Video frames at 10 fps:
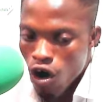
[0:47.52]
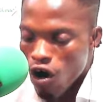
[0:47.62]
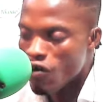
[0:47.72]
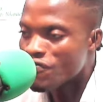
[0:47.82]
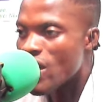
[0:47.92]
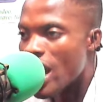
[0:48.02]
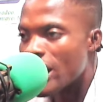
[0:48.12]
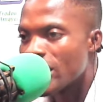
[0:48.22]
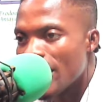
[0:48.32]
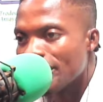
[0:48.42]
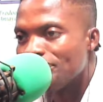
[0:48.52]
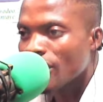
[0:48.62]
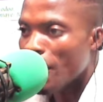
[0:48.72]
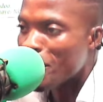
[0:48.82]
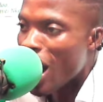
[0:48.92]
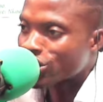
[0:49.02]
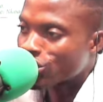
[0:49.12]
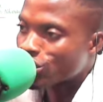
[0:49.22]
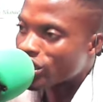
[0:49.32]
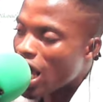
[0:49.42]
of a year
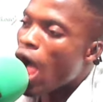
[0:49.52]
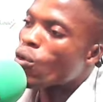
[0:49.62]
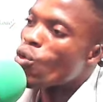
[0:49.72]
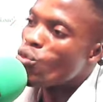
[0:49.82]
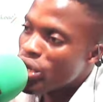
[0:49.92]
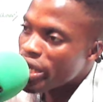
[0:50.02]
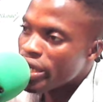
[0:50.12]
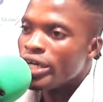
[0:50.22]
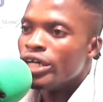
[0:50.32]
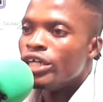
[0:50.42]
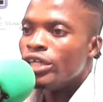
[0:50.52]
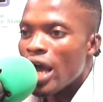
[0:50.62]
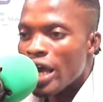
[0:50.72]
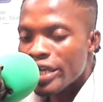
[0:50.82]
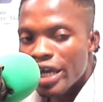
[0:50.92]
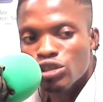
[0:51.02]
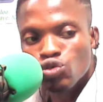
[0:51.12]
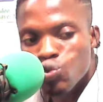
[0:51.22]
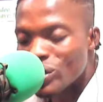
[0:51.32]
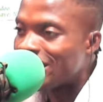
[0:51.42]
March, na akowi a year
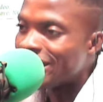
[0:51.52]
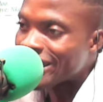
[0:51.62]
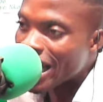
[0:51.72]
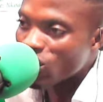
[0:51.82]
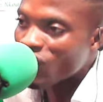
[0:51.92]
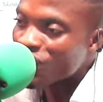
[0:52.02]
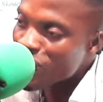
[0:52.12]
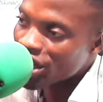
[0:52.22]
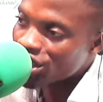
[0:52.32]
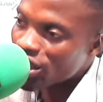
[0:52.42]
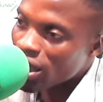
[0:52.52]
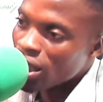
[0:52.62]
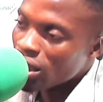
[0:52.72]
23rd of March.